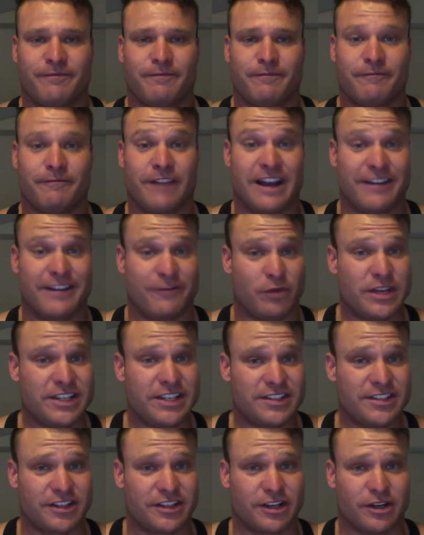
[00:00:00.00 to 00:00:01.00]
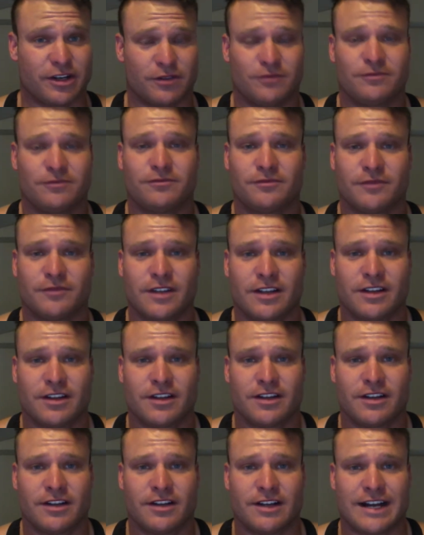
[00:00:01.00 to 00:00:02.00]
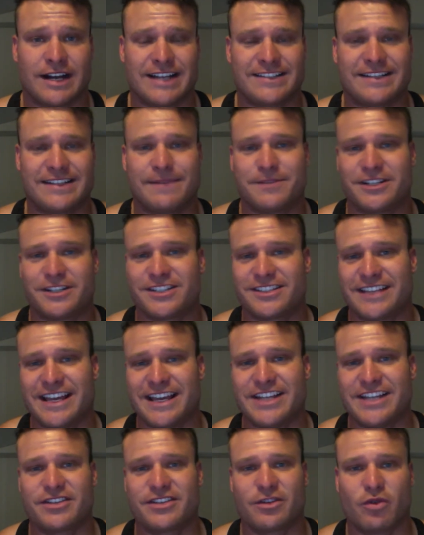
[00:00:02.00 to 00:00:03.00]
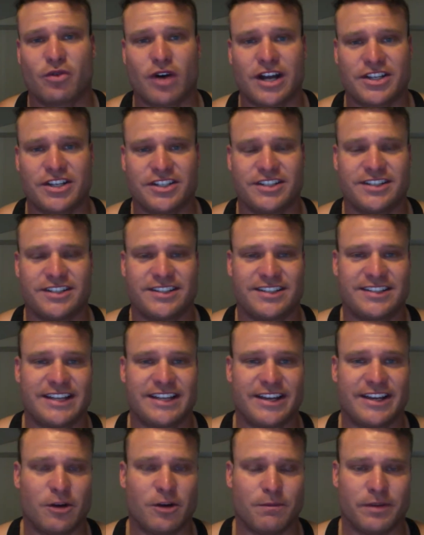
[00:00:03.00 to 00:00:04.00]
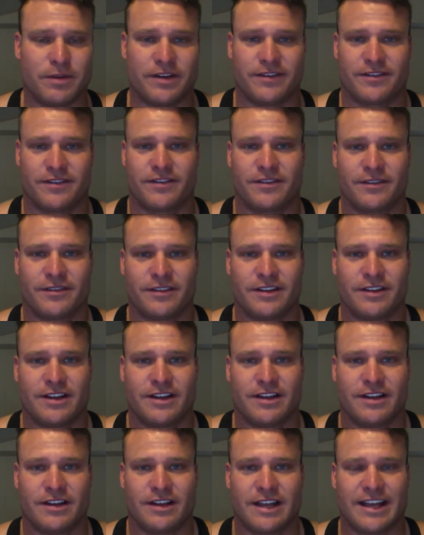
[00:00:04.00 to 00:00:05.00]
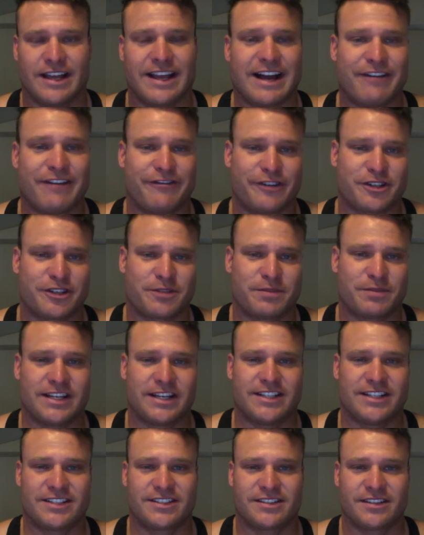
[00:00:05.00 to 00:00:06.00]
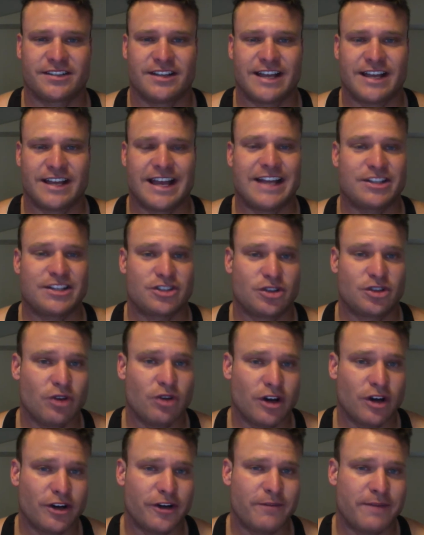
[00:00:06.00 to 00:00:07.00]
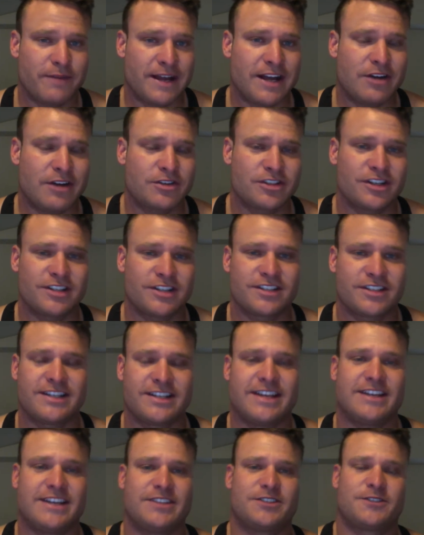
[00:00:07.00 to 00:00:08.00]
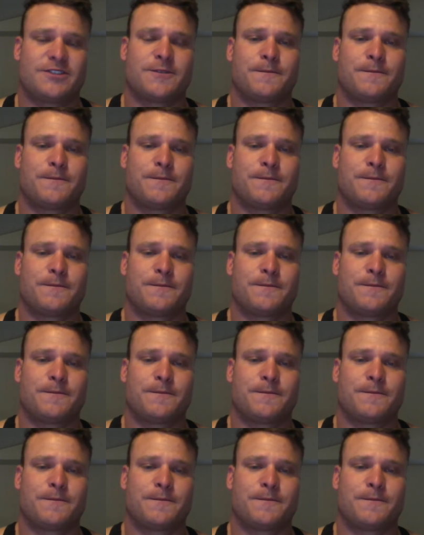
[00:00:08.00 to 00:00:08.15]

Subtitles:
5 weeks ago, I stepped on stage at the Washington State Open and got first place at 200 pounds on stage.